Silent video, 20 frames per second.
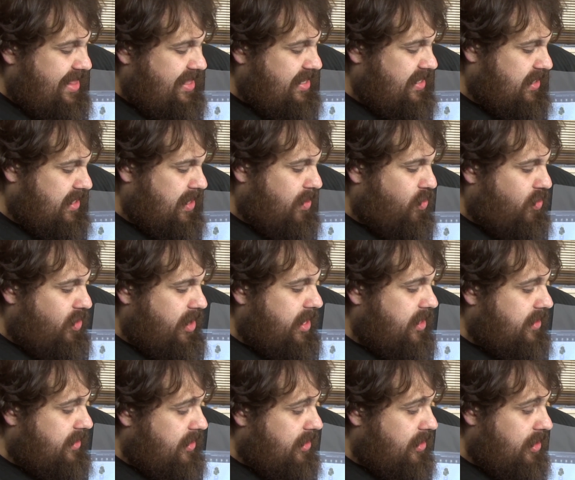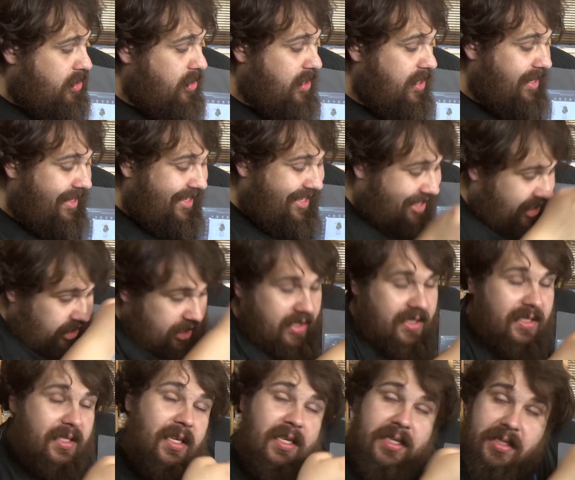They're somewhere else. And you can
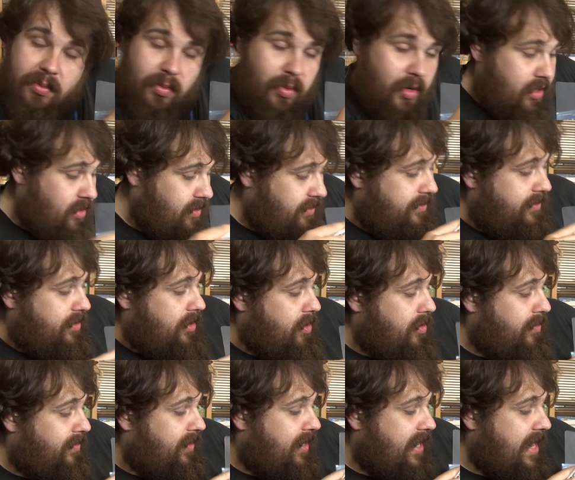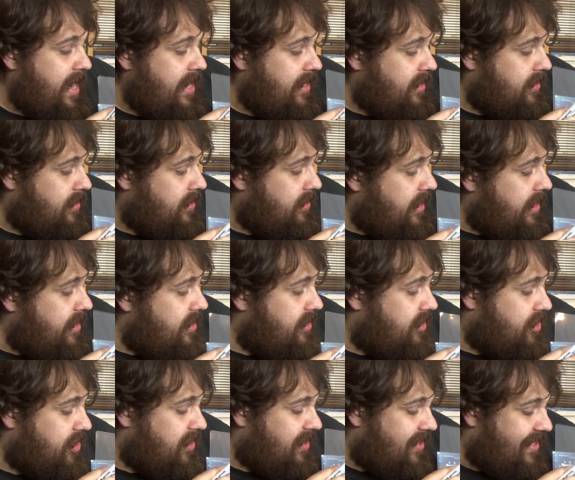adjust this wonderful overlays and
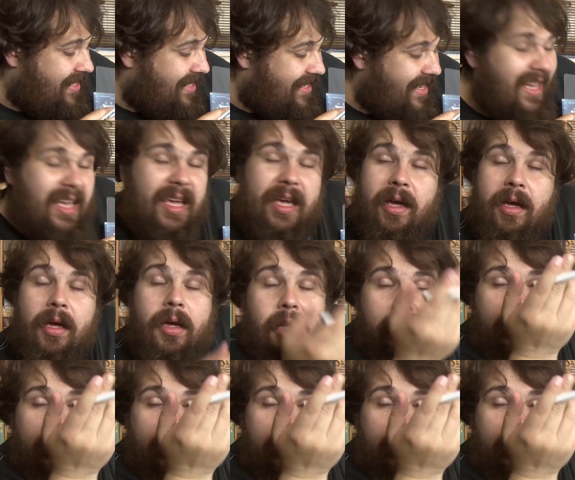just see